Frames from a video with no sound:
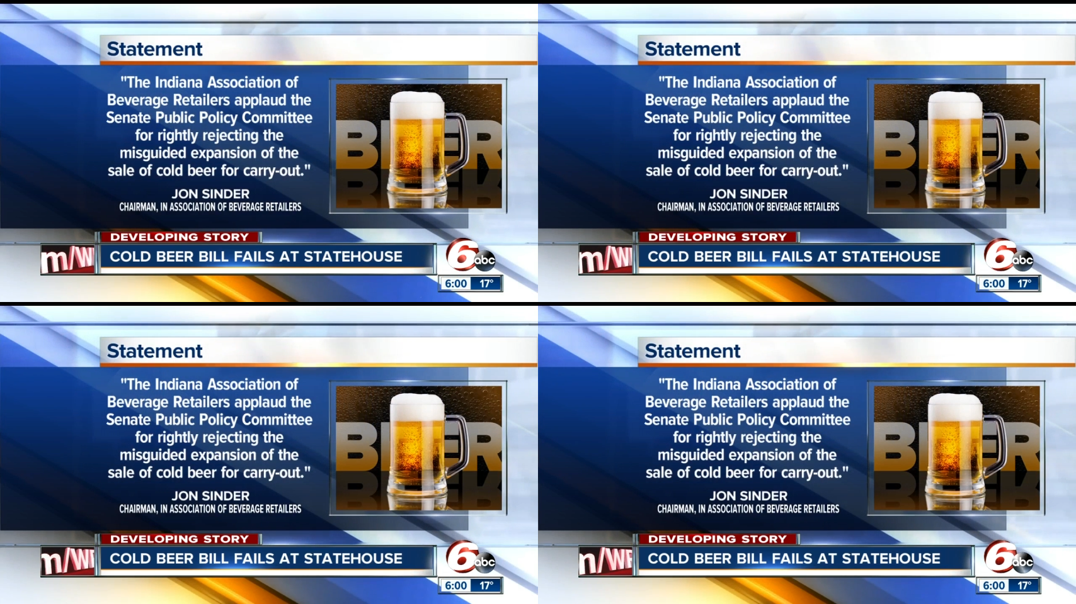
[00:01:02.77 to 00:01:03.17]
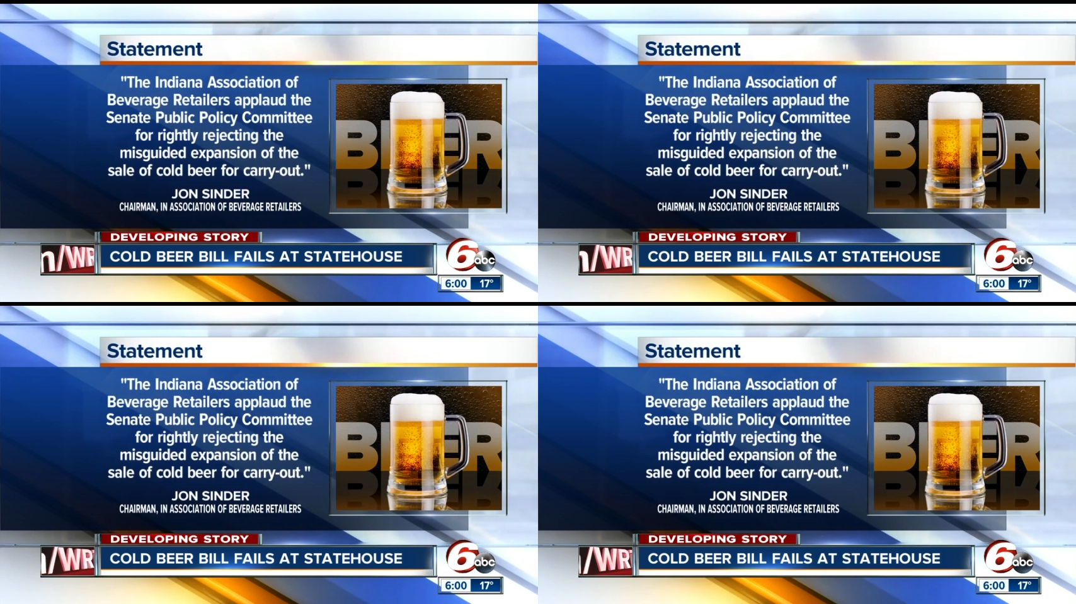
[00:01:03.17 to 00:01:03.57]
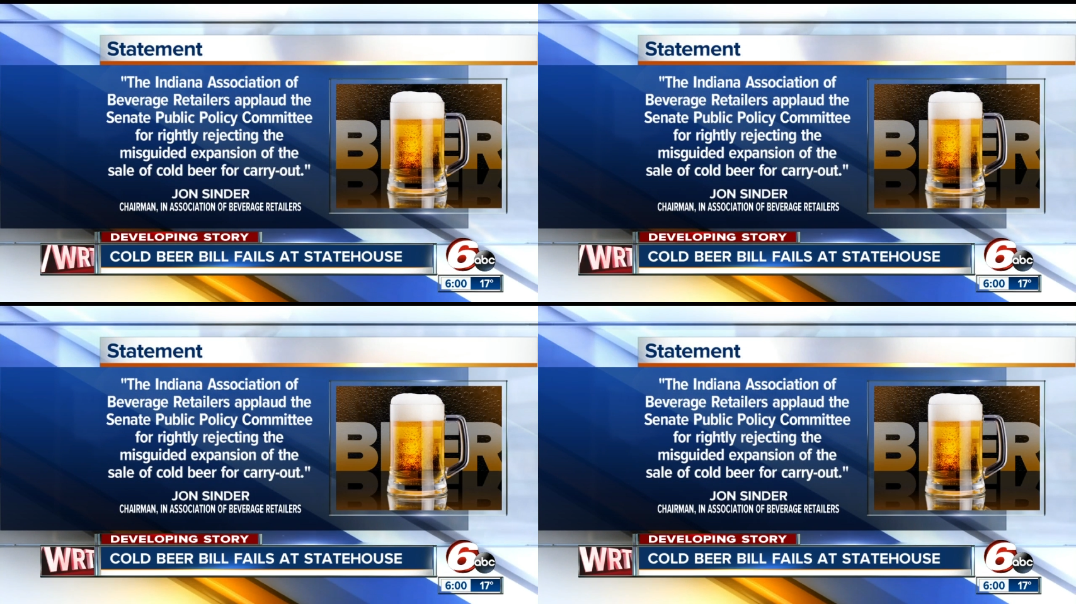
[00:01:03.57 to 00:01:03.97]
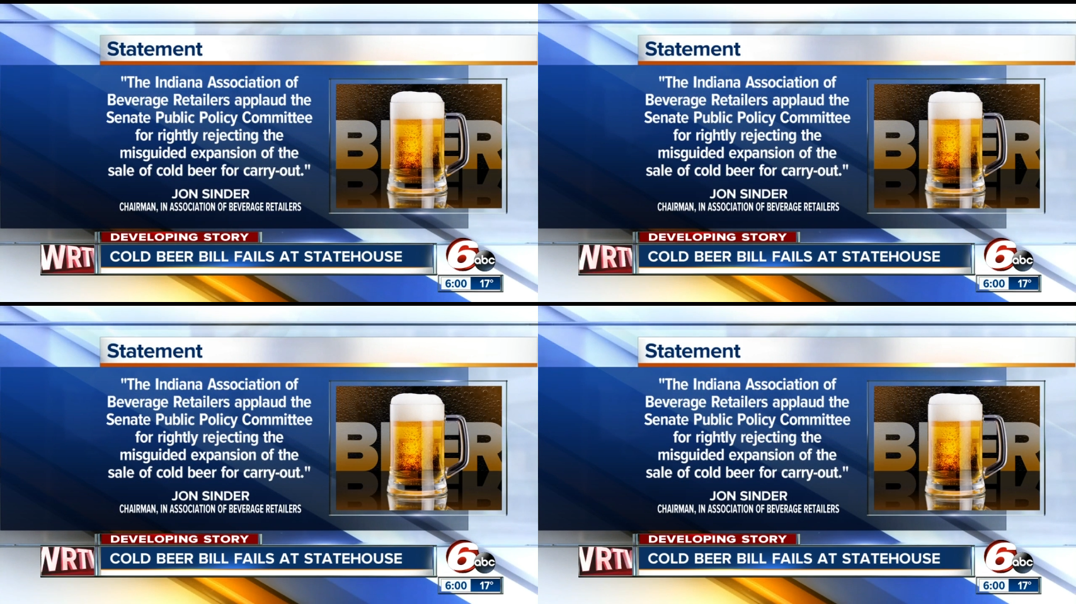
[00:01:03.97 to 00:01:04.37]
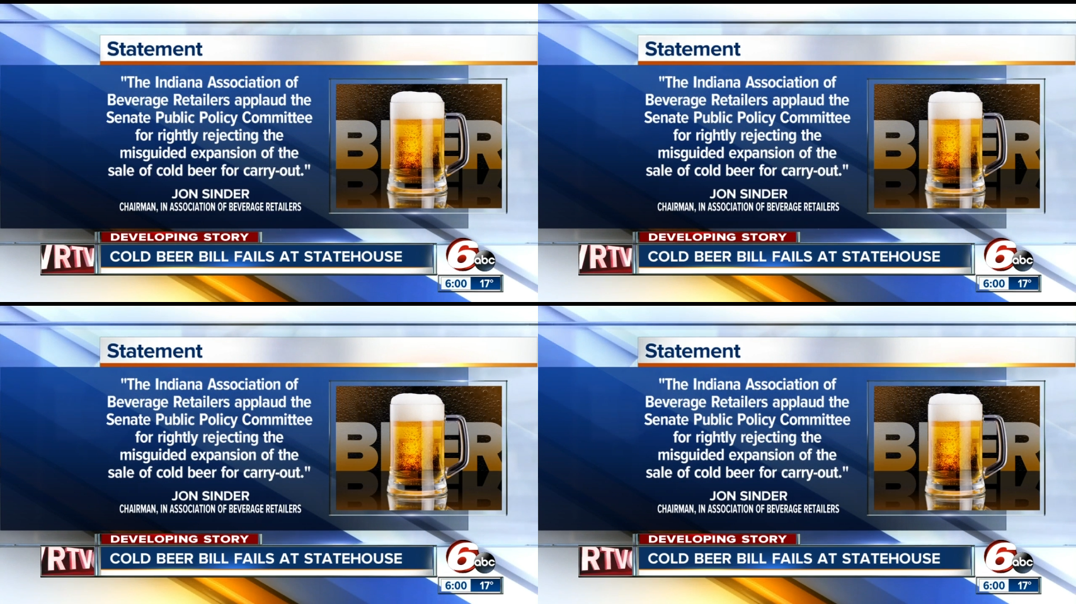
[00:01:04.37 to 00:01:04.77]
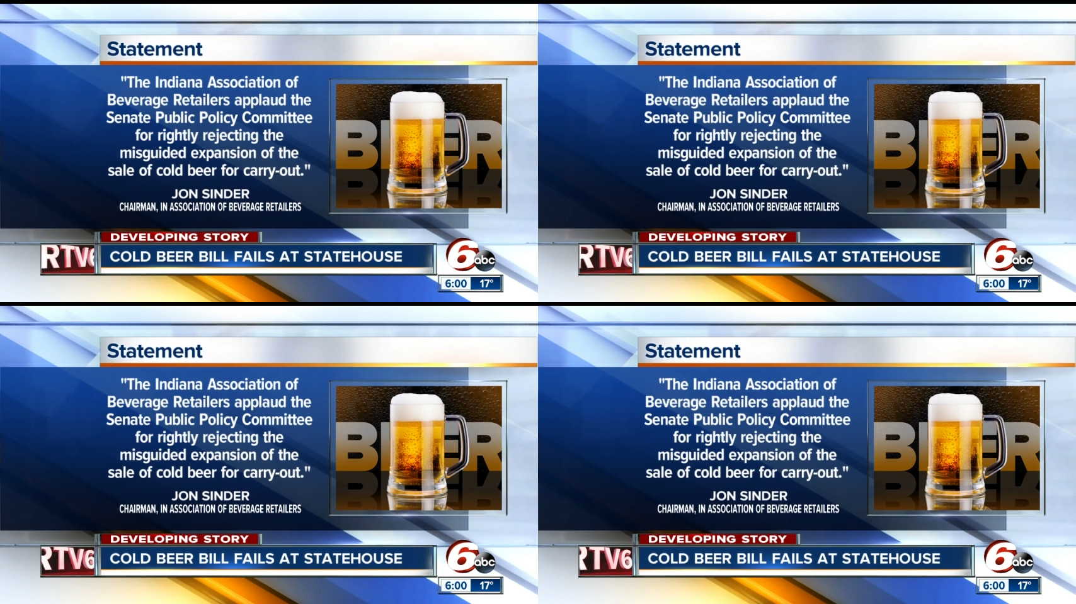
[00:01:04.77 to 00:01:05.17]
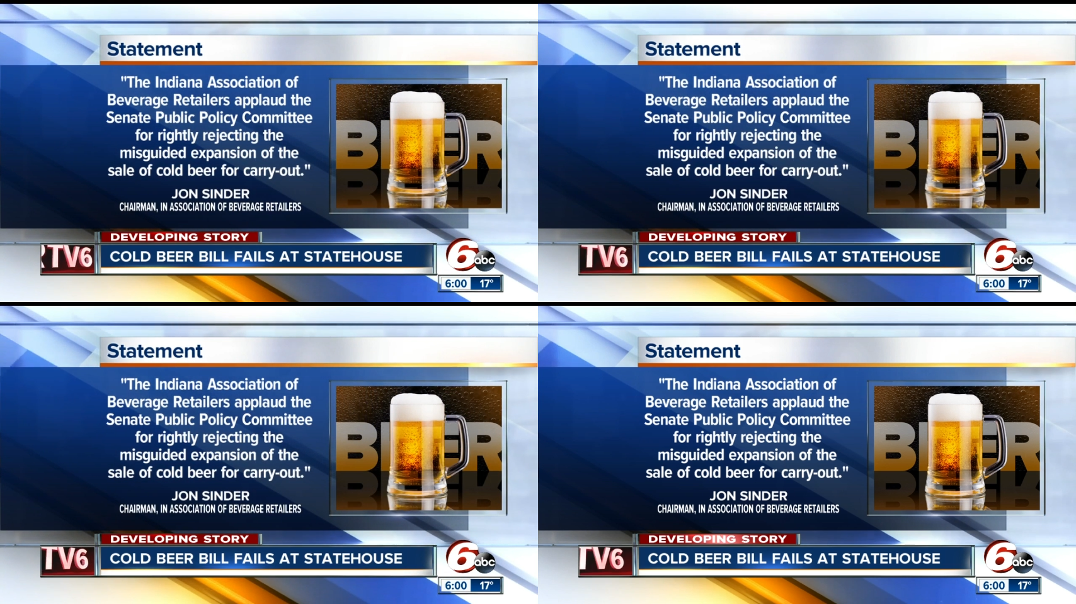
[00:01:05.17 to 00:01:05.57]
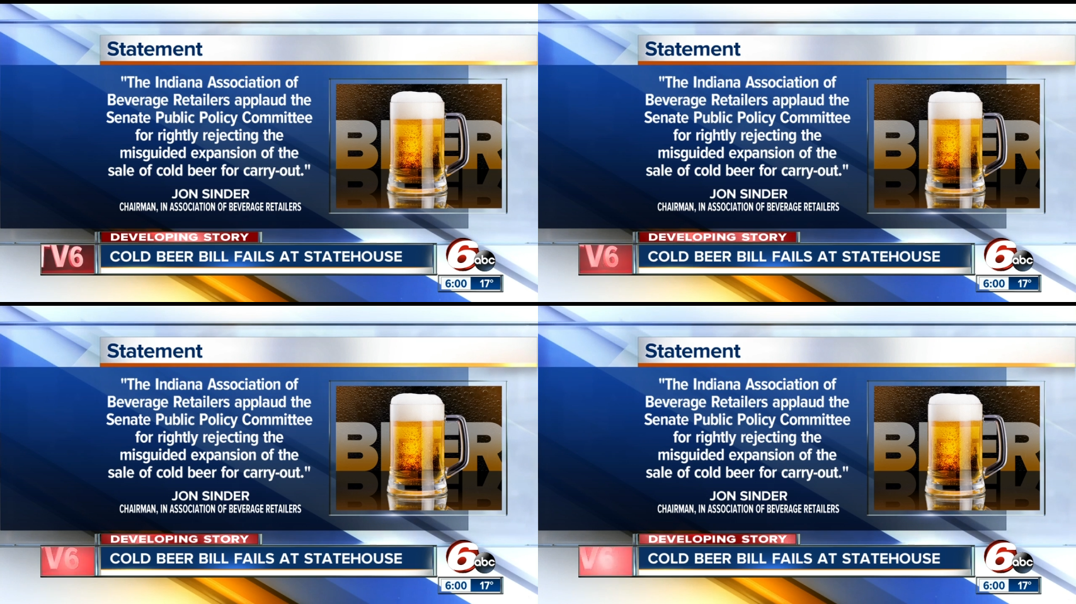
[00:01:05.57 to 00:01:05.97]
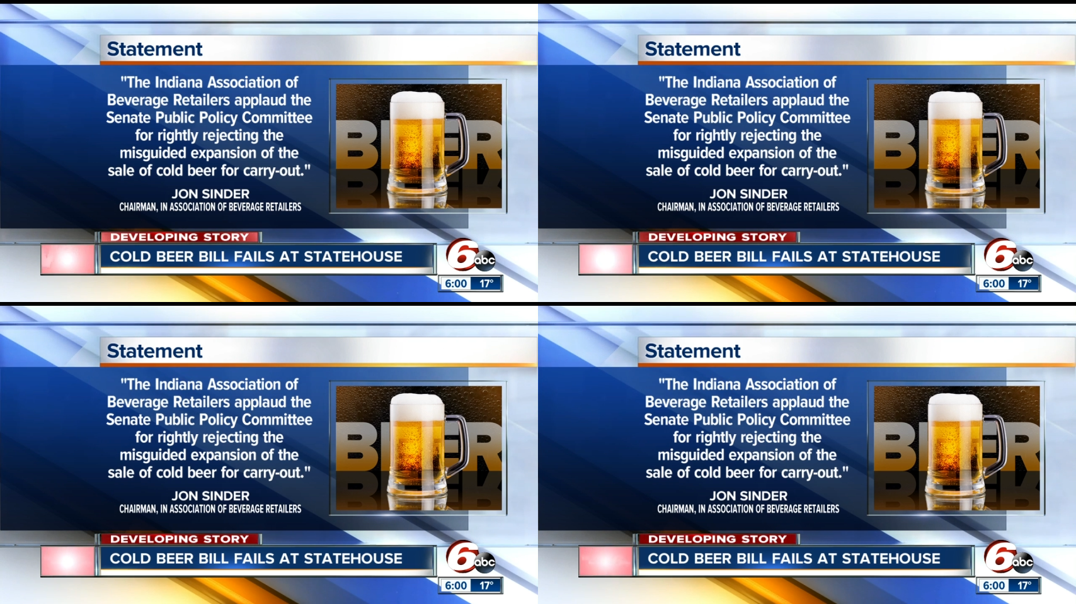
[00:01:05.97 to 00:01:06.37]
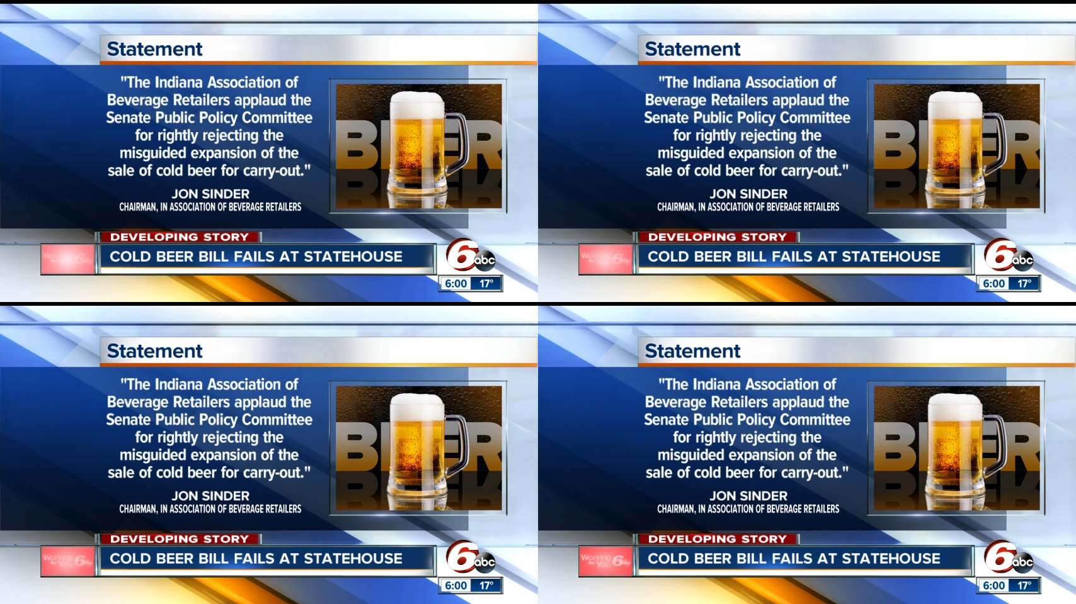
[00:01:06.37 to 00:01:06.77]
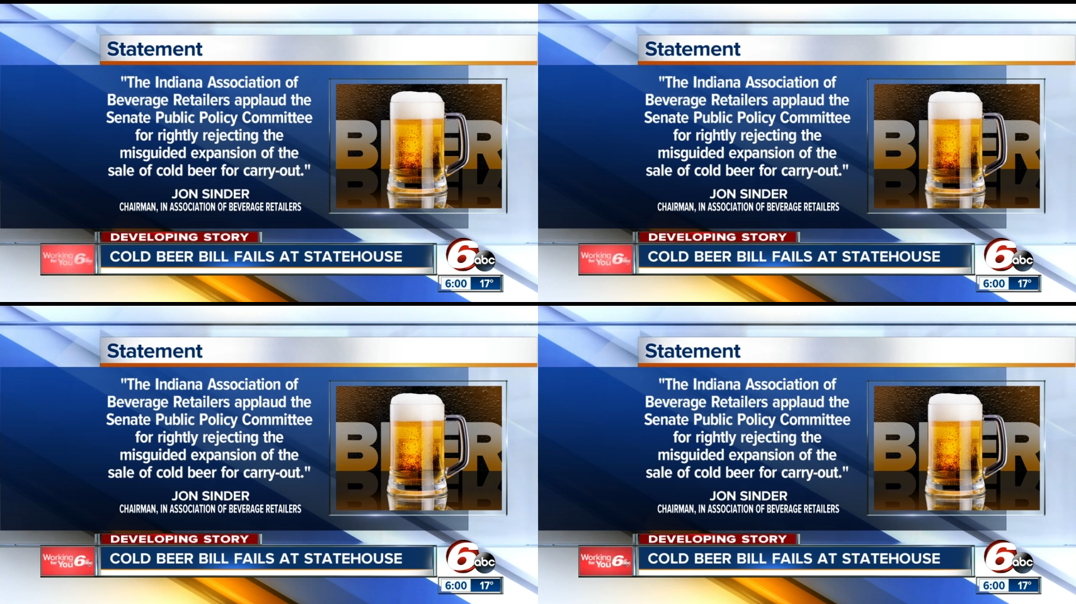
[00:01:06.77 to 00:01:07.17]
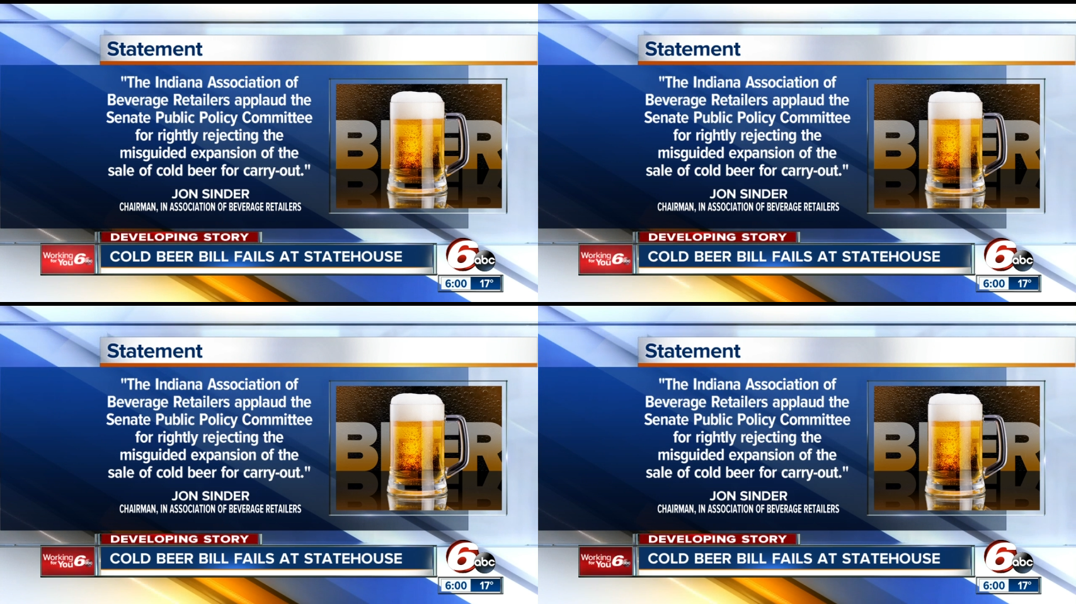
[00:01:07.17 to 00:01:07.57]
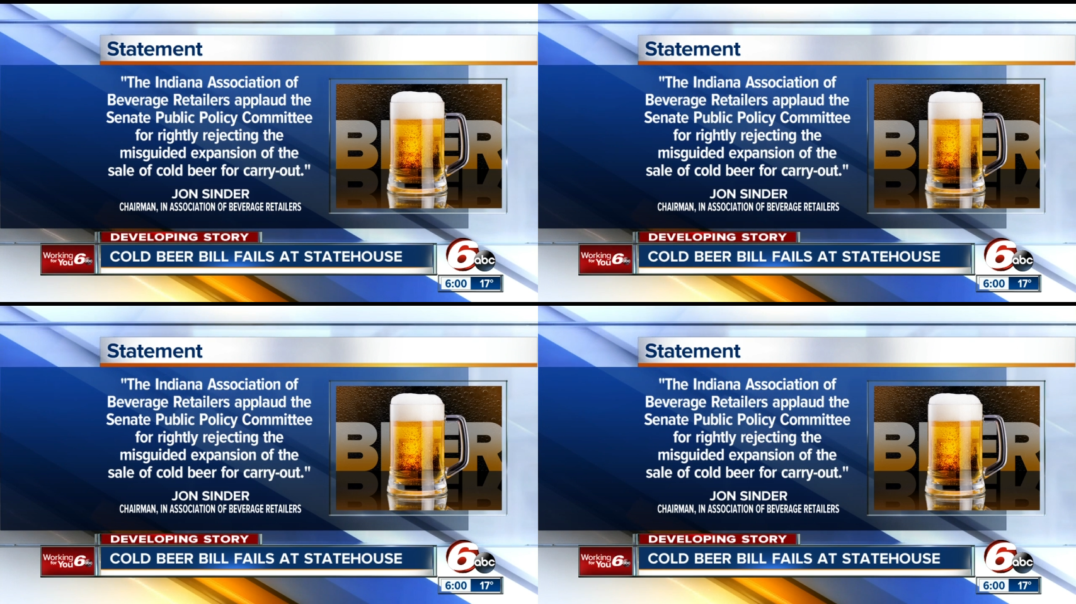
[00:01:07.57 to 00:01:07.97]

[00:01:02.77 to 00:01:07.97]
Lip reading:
(no speaker visible)